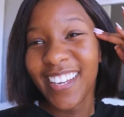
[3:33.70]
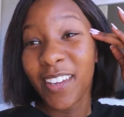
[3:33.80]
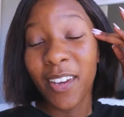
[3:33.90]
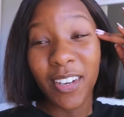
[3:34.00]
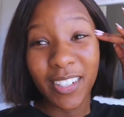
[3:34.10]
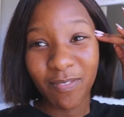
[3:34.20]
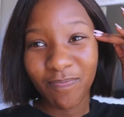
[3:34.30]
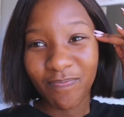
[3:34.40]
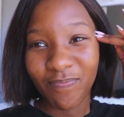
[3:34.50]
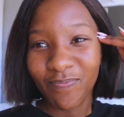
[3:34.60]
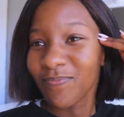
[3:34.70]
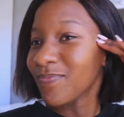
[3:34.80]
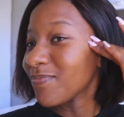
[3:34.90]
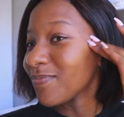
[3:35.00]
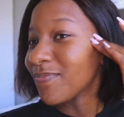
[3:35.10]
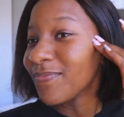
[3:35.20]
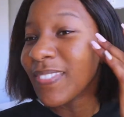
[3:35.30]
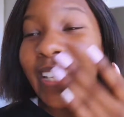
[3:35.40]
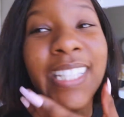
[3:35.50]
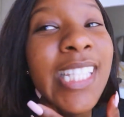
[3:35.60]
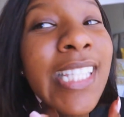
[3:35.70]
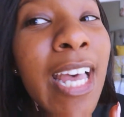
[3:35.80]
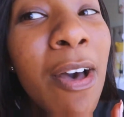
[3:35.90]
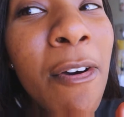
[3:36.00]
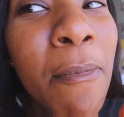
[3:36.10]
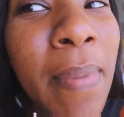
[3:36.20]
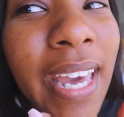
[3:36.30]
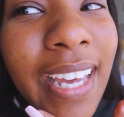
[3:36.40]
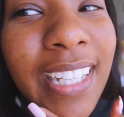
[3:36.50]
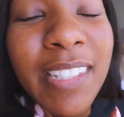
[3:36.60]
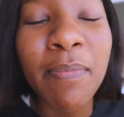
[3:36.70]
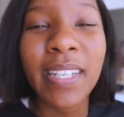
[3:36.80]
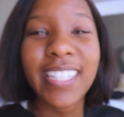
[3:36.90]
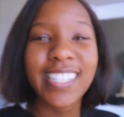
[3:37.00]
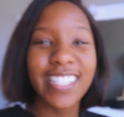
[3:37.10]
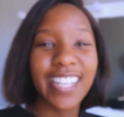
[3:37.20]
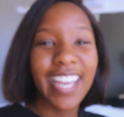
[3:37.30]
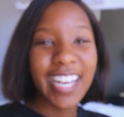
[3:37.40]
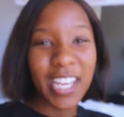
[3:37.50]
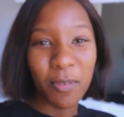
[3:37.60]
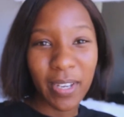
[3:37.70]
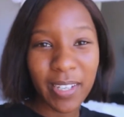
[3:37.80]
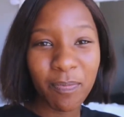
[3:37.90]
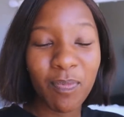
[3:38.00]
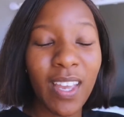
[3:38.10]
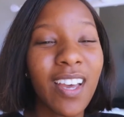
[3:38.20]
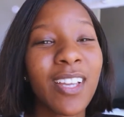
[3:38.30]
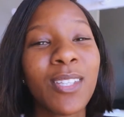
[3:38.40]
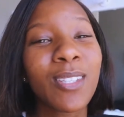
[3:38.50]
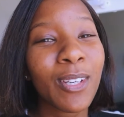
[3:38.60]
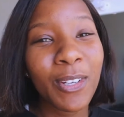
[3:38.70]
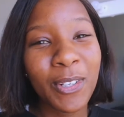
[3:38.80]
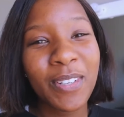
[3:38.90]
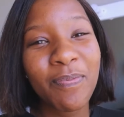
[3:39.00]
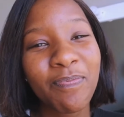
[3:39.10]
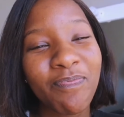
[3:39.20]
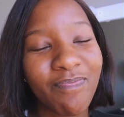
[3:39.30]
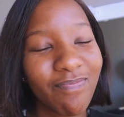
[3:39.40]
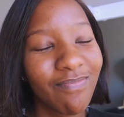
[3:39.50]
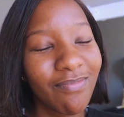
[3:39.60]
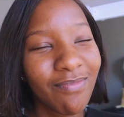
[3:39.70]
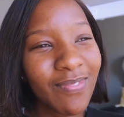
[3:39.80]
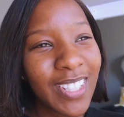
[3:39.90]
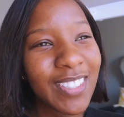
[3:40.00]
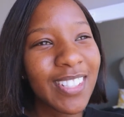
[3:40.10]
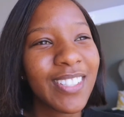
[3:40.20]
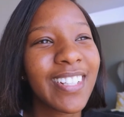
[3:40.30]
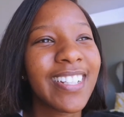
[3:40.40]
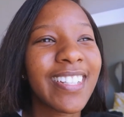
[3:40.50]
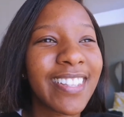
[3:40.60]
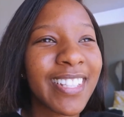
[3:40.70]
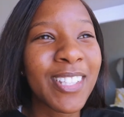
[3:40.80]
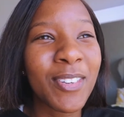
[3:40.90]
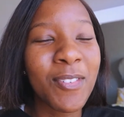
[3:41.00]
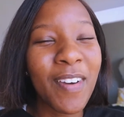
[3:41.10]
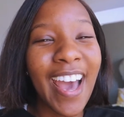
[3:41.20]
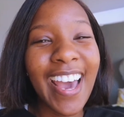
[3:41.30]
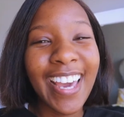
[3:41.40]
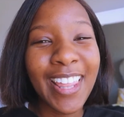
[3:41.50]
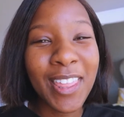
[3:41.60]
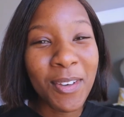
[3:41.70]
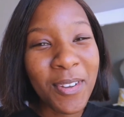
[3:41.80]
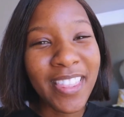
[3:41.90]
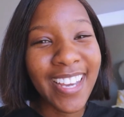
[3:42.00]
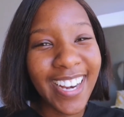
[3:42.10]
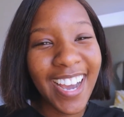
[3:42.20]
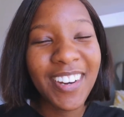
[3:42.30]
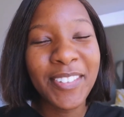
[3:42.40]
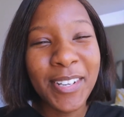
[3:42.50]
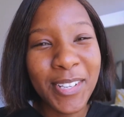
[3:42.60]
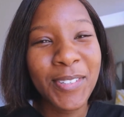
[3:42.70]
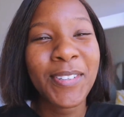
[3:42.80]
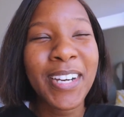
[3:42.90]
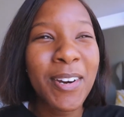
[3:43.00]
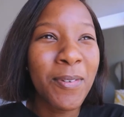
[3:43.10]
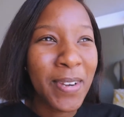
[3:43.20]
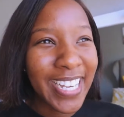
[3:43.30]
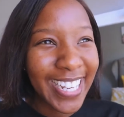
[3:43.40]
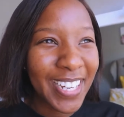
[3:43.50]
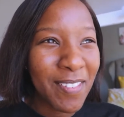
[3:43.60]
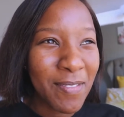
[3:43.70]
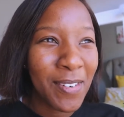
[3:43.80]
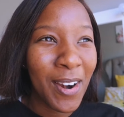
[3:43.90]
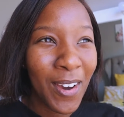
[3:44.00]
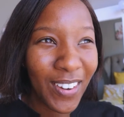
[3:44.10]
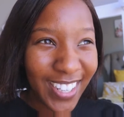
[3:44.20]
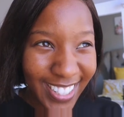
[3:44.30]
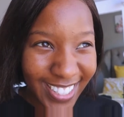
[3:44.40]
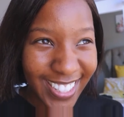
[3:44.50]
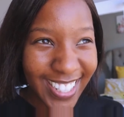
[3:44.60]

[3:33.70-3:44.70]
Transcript: yeah. It's bad. But anyway. So, just to clear things off, I thought that I would do a weekly vlog.